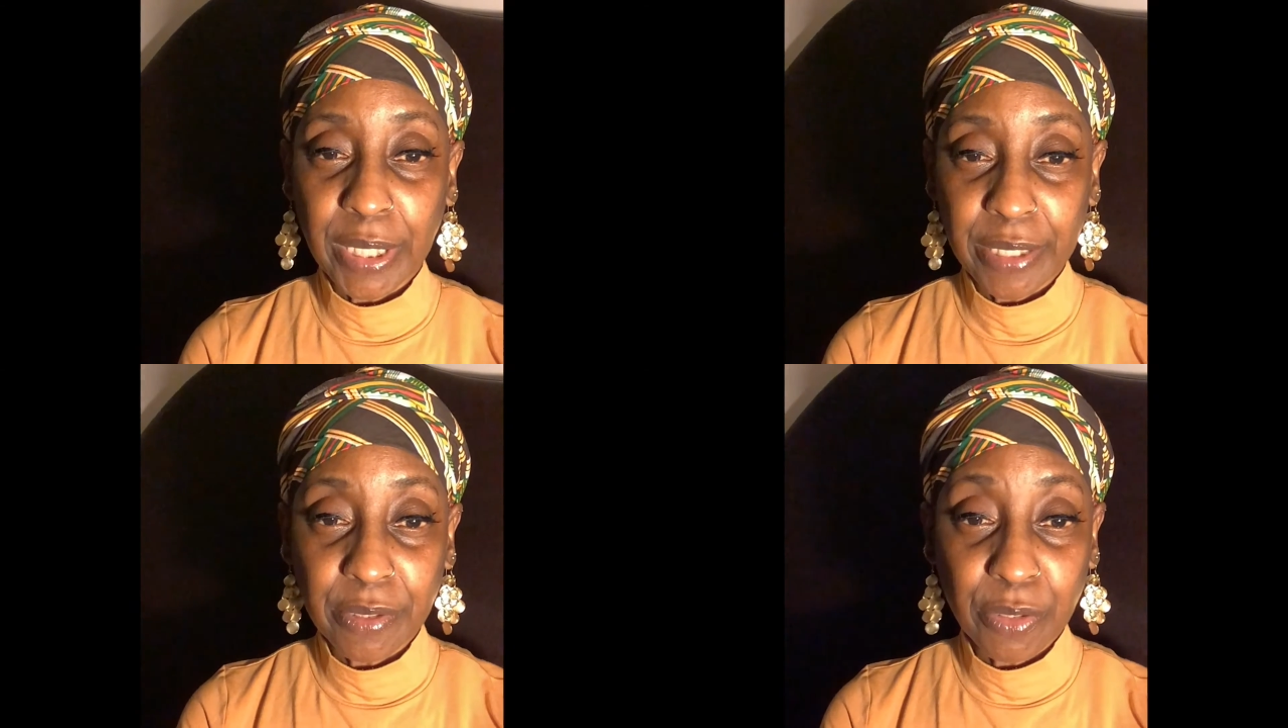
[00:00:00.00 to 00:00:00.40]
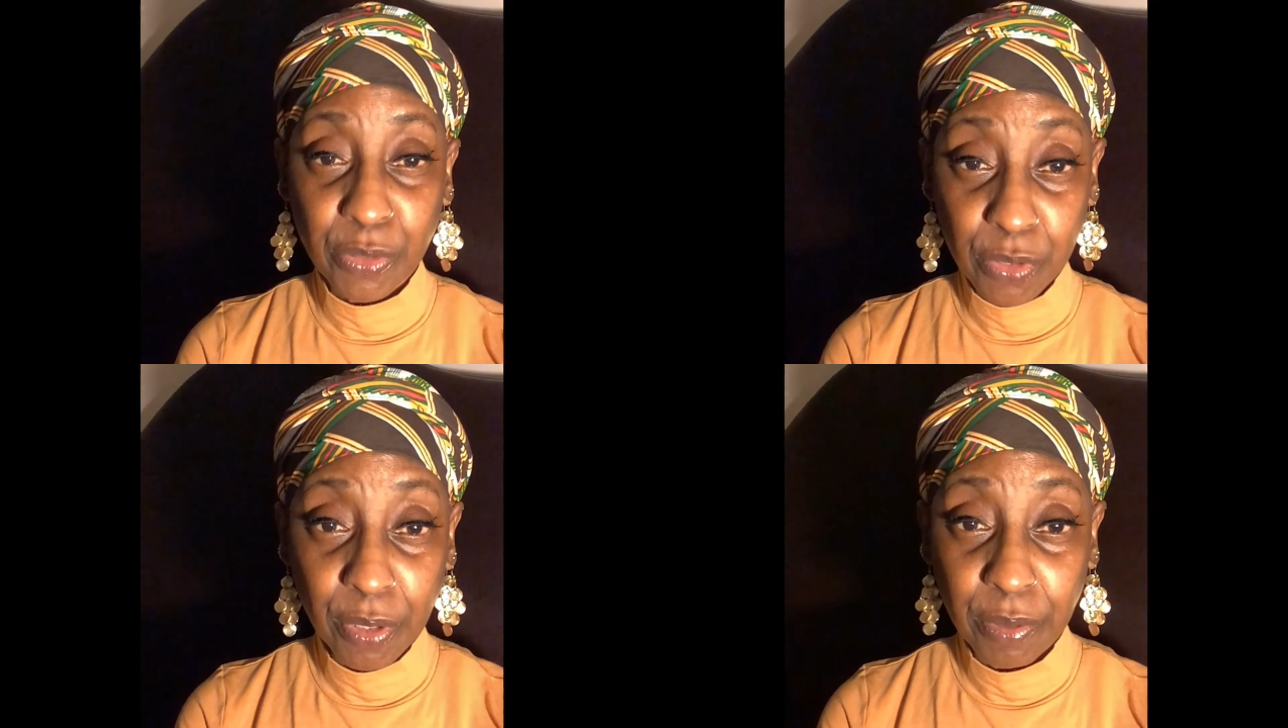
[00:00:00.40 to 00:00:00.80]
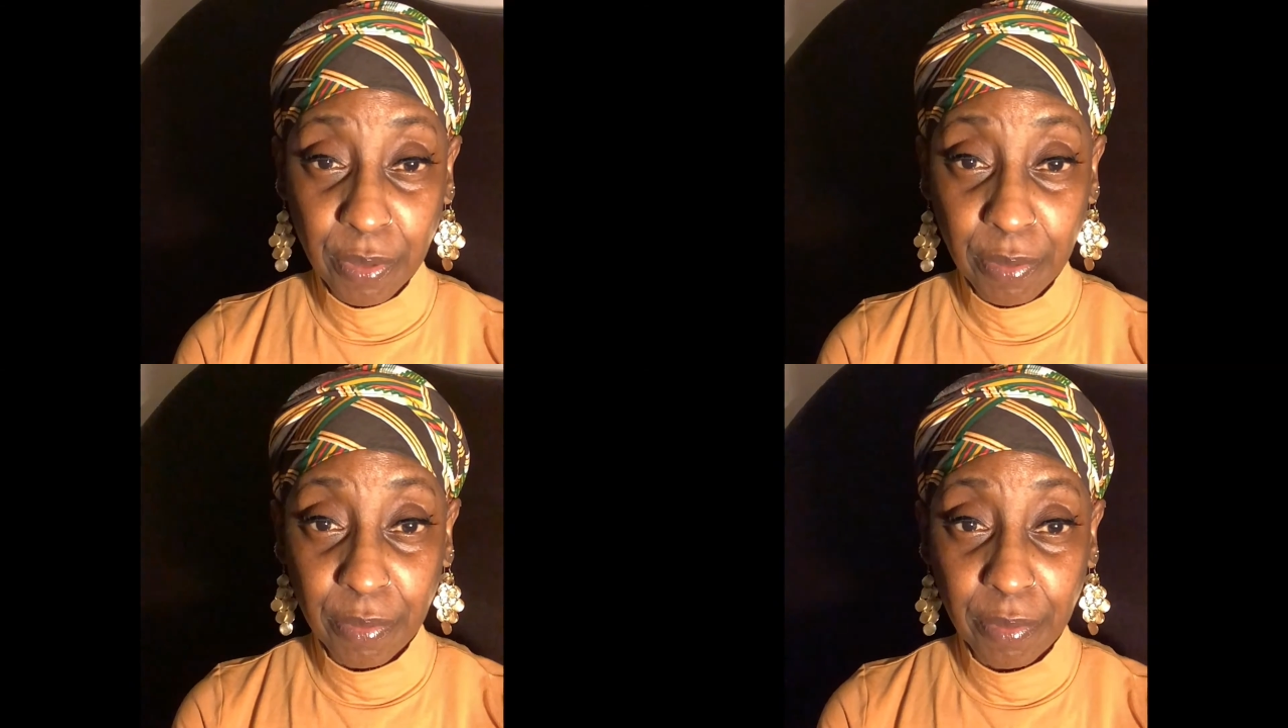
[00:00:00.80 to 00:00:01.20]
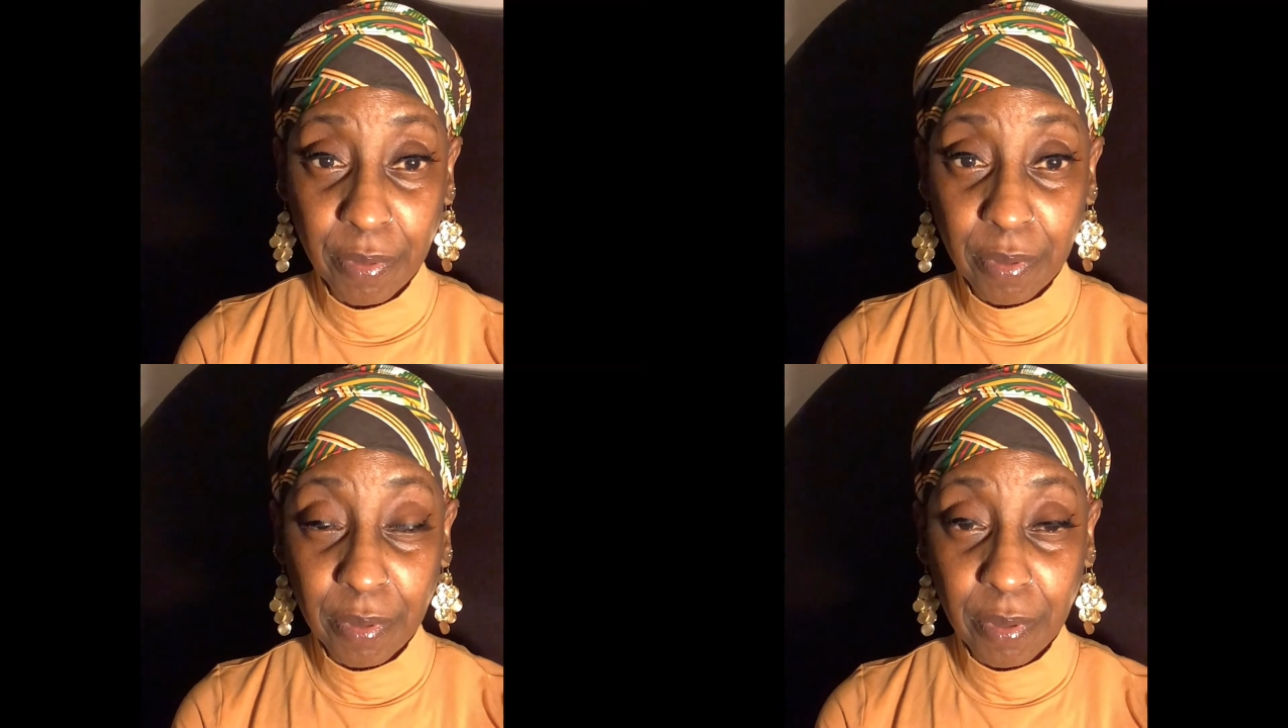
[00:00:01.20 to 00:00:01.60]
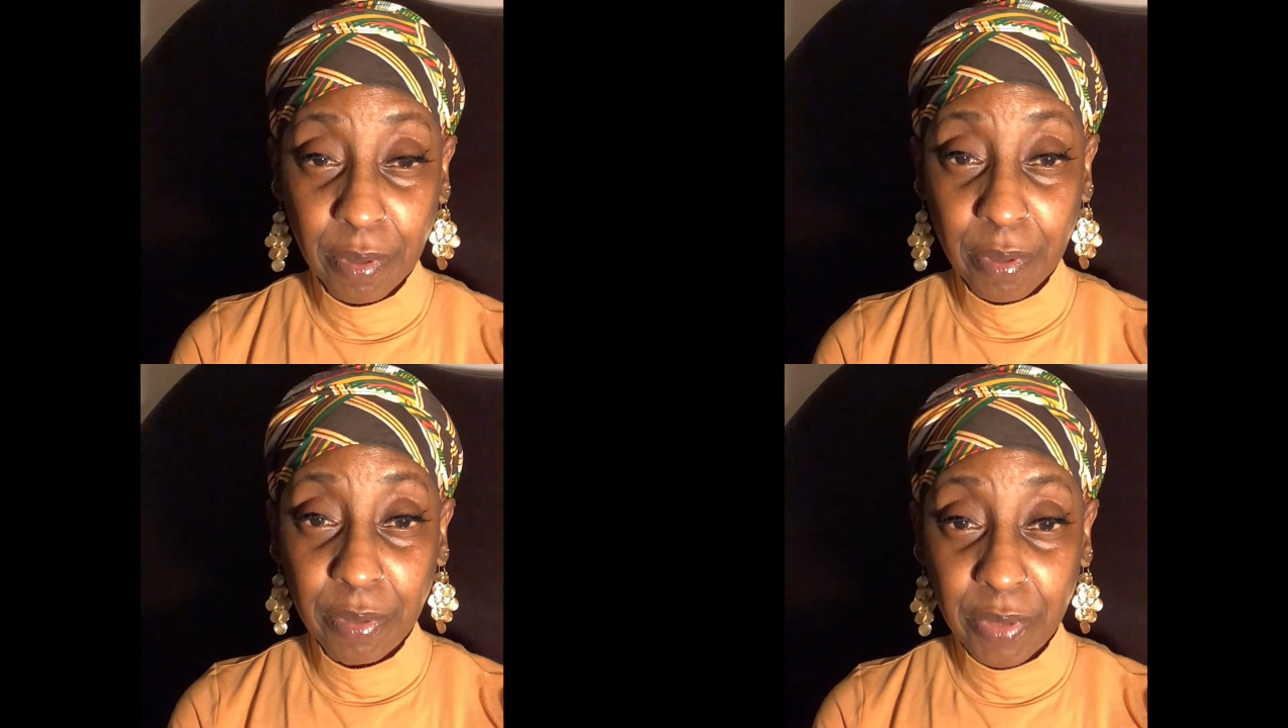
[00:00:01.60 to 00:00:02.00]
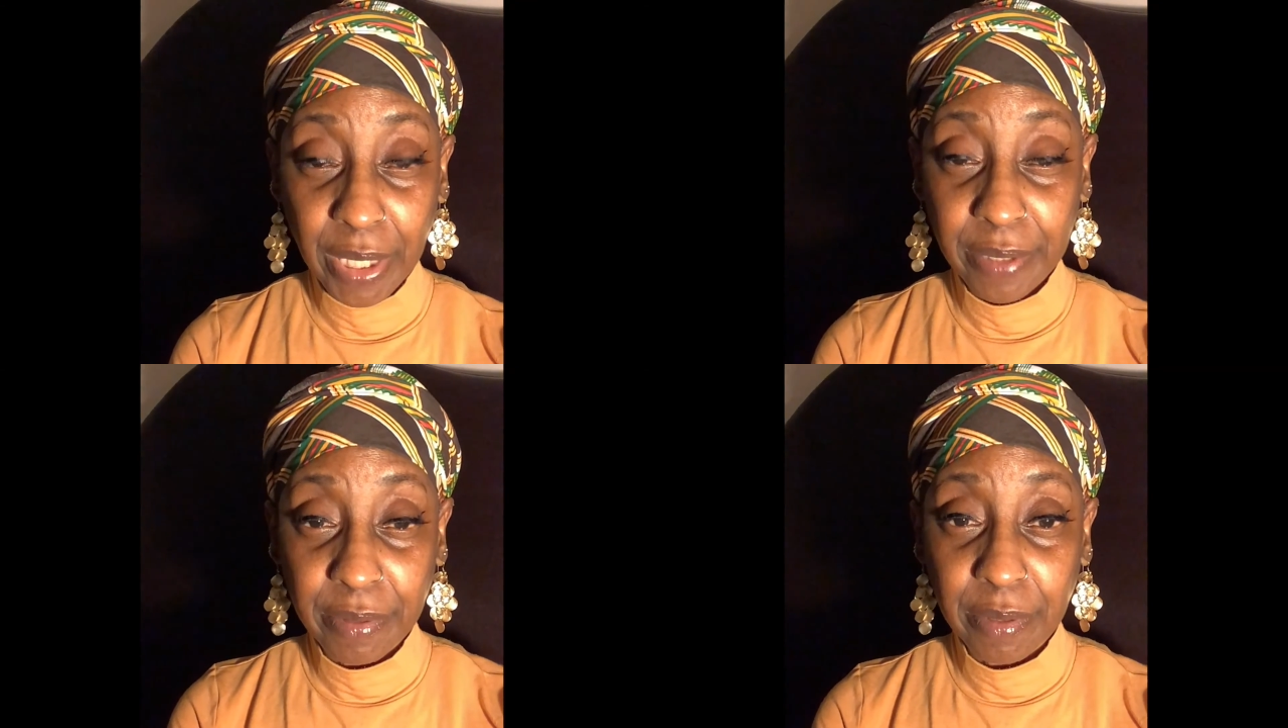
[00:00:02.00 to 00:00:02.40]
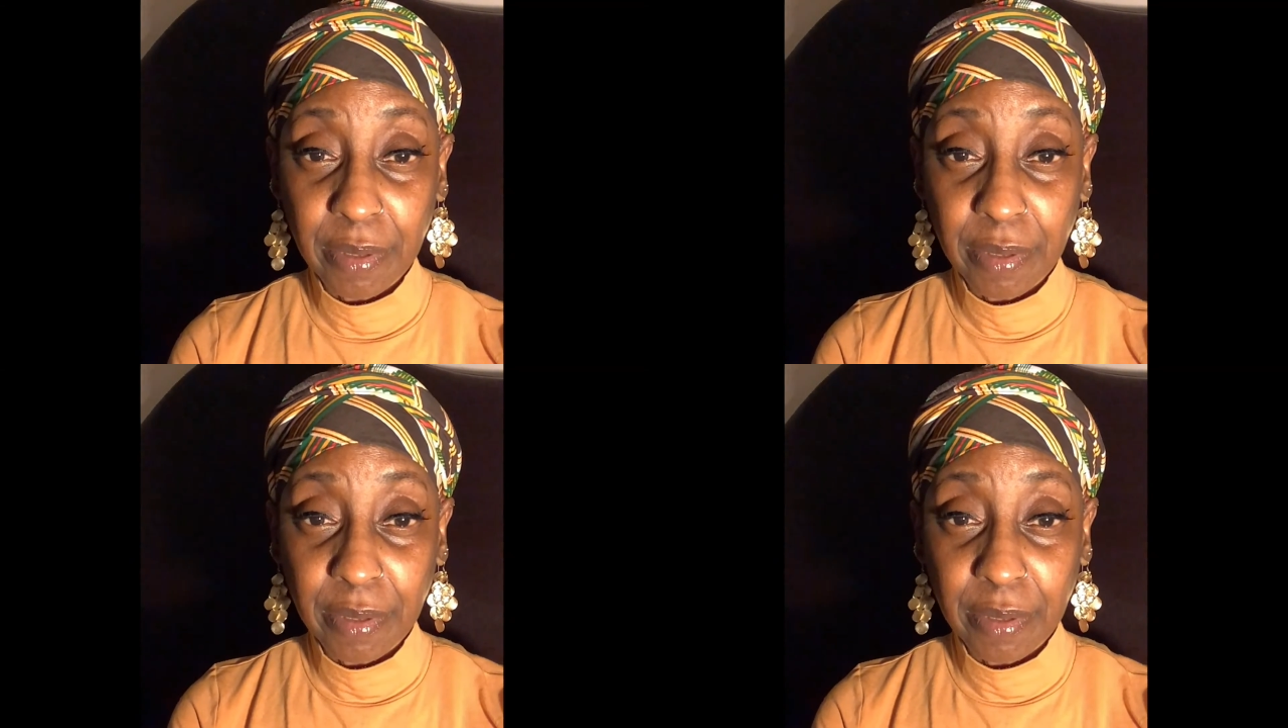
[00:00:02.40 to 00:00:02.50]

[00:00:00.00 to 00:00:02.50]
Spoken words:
let your son know that